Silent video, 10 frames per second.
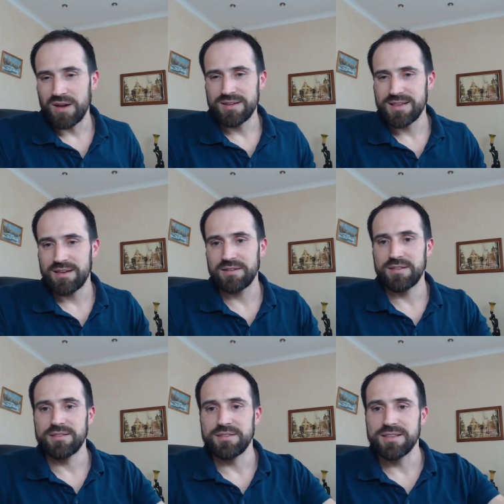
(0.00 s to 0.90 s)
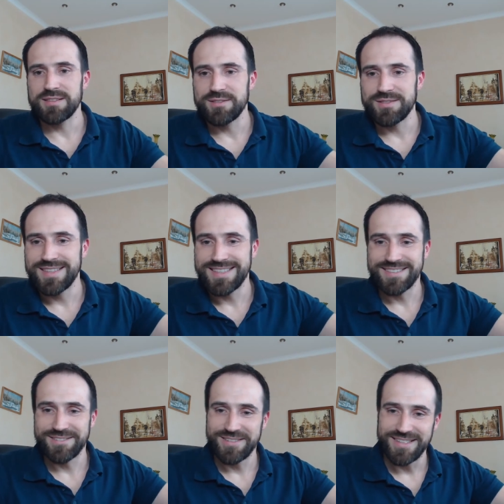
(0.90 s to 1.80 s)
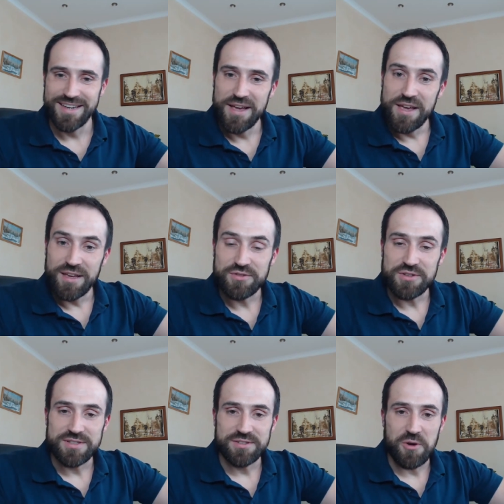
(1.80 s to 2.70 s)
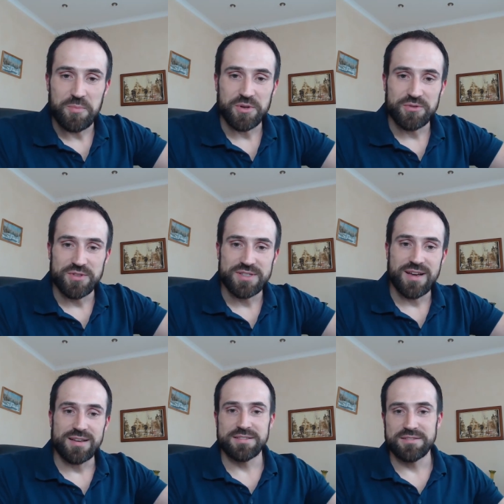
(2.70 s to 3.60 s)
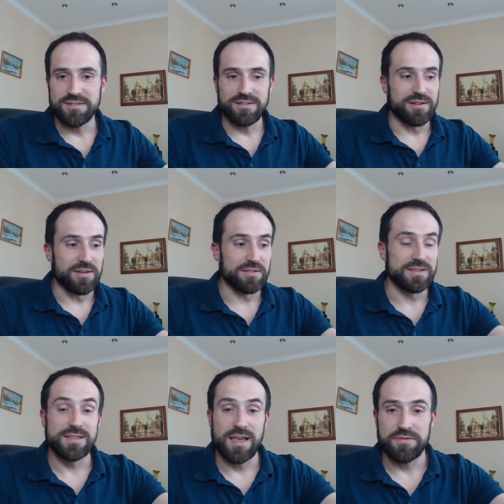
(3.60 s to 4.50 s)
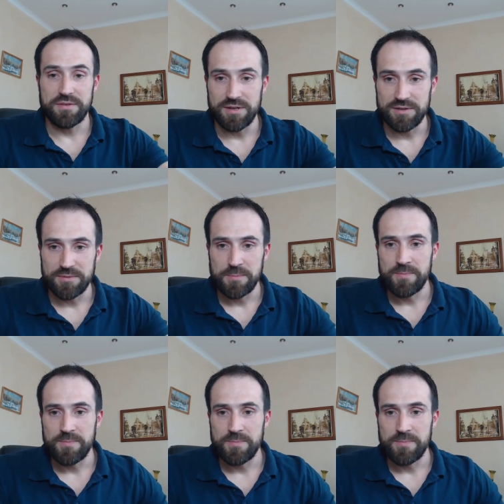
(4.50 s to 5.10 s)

I decided that, that this is really interesting topic to discuss uh, in this live event